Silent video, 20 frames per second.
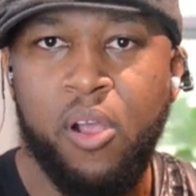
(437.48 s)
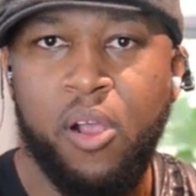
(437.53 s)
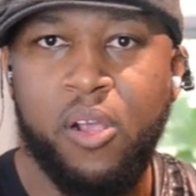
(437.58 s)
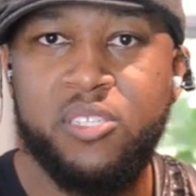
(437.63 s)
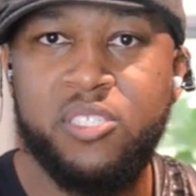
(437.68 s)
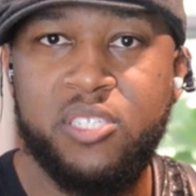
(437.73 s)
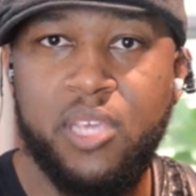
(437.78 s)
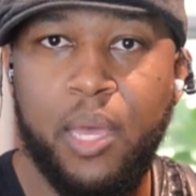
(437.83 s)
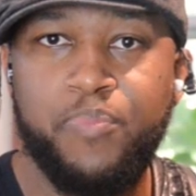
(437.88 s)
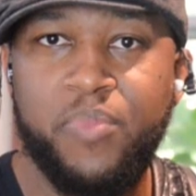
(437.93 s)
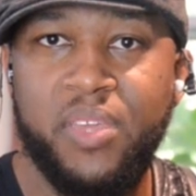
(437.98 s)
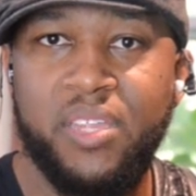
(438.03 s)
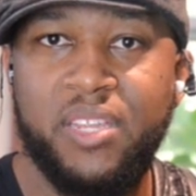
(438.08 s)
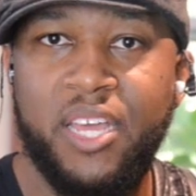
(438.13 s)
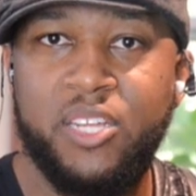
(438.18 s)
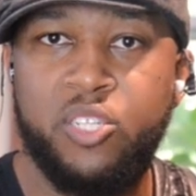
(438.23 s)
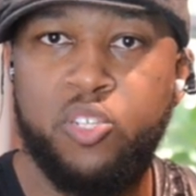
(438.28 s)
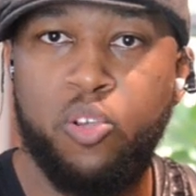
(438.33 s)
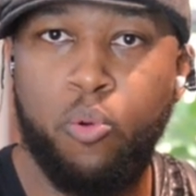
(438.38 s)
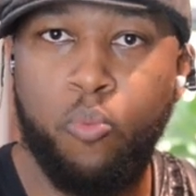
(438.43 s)
or something
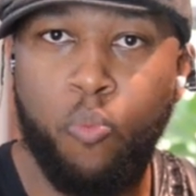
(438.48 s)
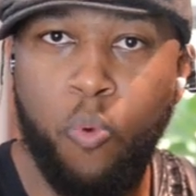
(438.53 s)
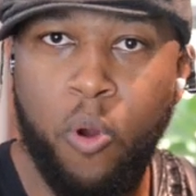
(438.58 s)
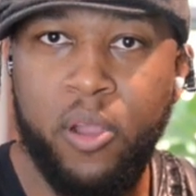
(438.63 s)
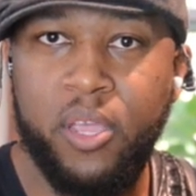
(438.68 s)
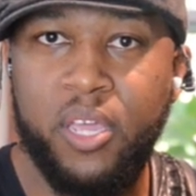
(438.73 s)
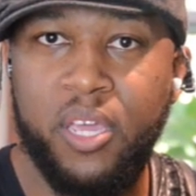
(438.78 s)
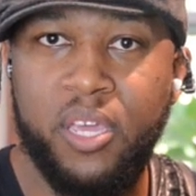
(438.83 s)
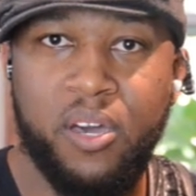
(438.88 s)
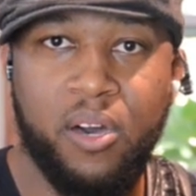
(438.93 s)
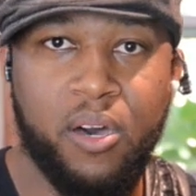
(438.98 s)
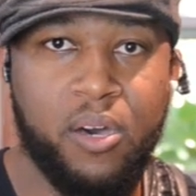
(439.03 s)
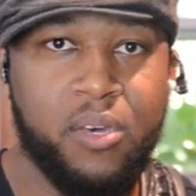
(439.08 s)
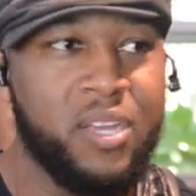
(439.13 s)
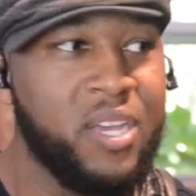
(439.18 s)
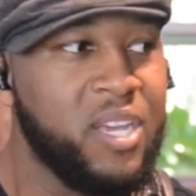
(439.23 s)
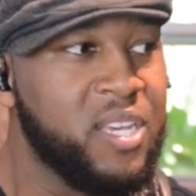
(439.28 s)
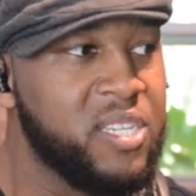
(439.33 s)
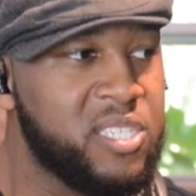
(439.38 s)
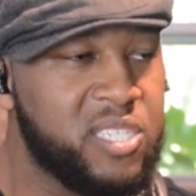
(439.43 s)
that you're working on.
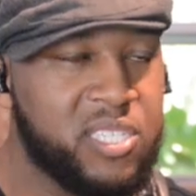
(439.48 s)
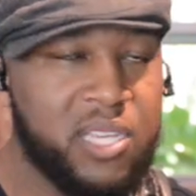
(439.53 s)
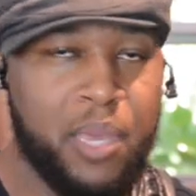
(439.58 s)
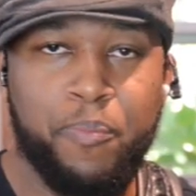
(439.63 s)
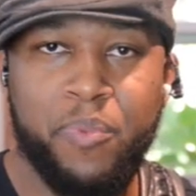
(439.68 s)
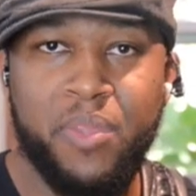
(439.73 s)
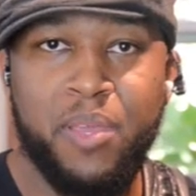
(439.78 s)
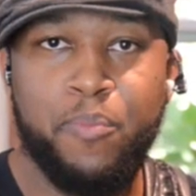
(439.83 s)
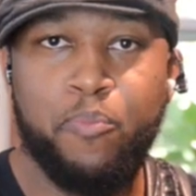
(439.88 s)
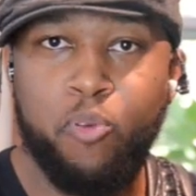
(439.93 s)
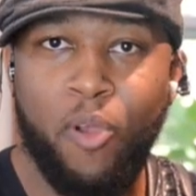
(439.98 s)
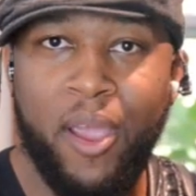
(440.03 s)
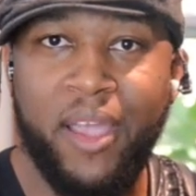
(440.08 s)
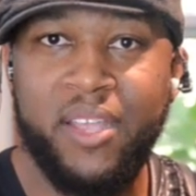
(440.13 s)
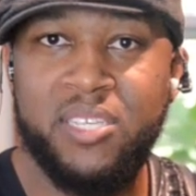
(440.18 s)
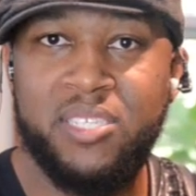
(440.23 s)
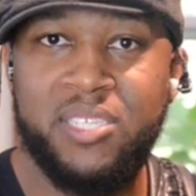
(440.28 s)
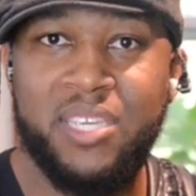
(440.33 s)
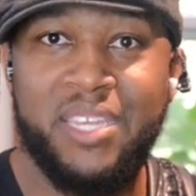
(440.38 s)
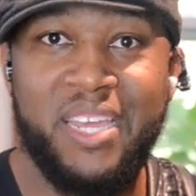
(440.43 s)
Simply
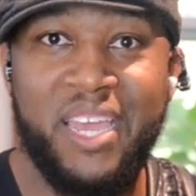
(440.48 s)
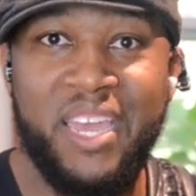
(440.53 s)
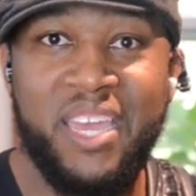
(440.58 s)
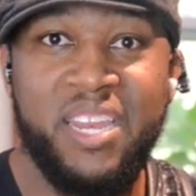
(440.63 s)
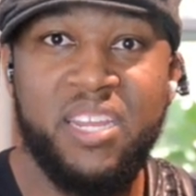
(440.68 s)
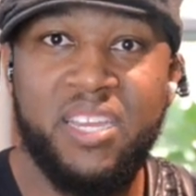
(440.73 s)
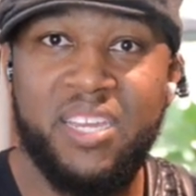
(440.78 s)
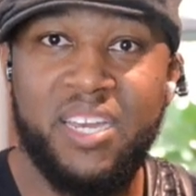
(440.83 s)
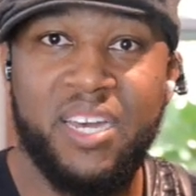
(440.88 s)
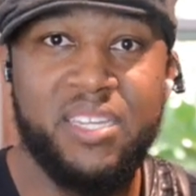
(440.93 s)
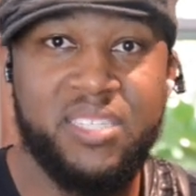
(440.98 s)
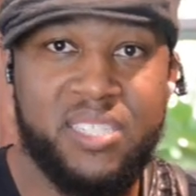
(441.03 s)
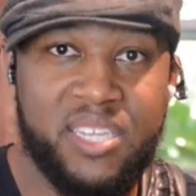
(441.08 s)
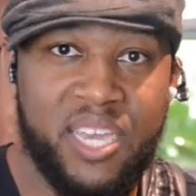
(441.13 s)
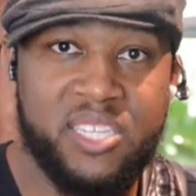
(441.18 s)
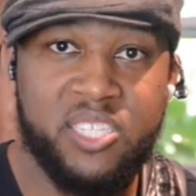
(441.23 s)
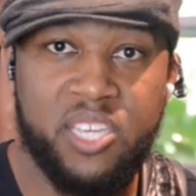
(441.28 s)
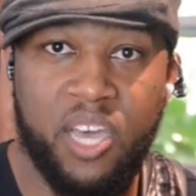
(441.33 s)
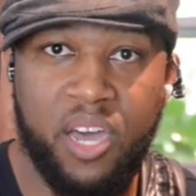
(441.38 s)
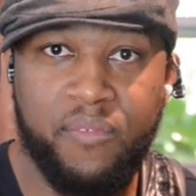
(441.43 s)
practice it in
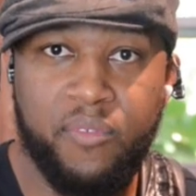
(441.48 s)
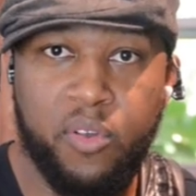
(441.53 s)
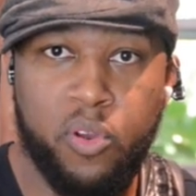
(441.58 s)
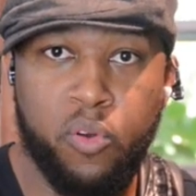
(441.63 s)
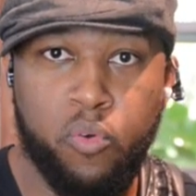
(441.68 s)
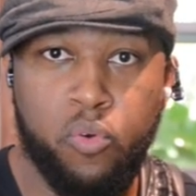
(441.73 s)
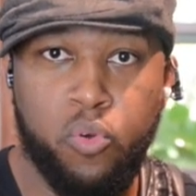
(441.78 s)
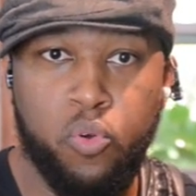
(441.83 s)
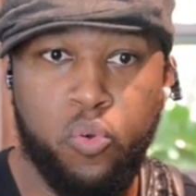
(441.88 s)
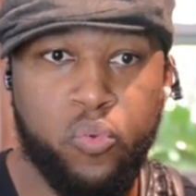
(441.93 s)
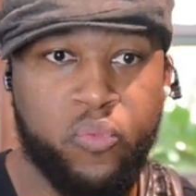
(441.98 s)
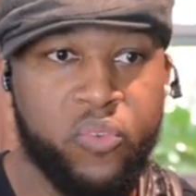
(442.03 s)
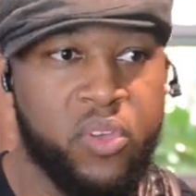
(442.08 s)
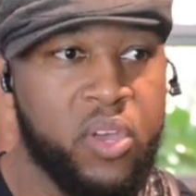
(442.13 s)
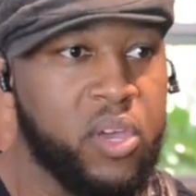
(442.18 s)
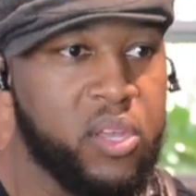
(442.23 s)
context of a groove.